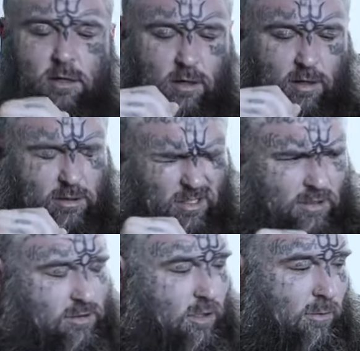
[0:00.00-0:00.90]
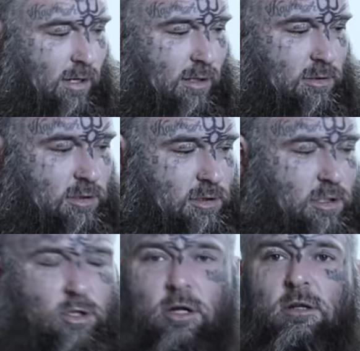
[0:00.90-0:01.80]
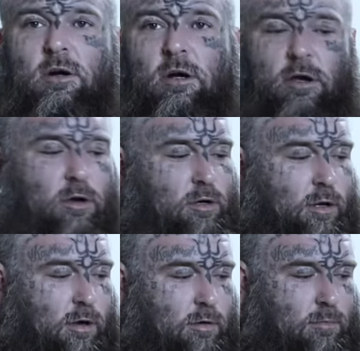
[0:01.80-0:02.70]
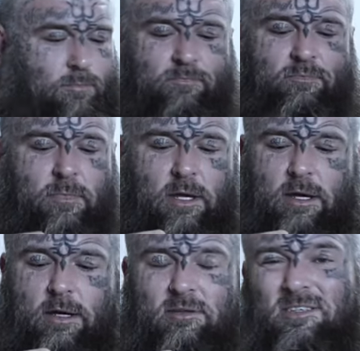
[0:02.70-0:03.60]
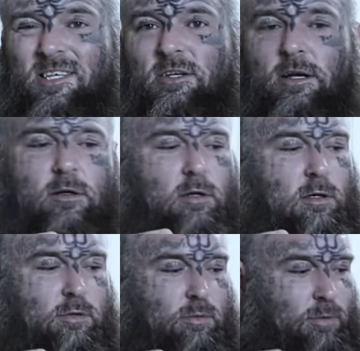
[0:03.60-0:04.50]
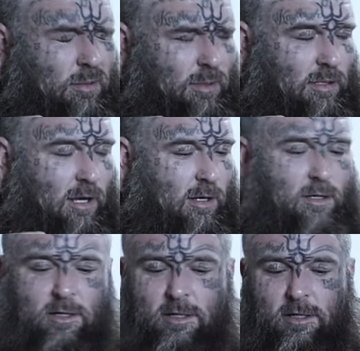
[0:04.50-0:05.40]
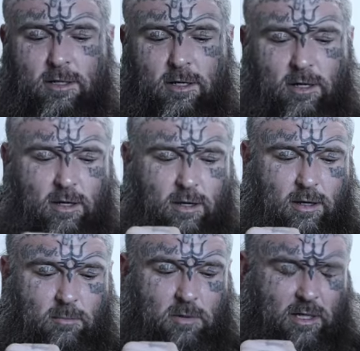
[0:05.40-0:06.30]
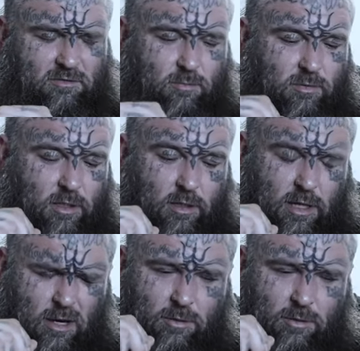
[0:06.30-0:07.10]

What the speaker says: All right, guys, so just not long ago, got home. It's nearly 9 o'clock, it was a pretty big day. Gonna have some dinner now.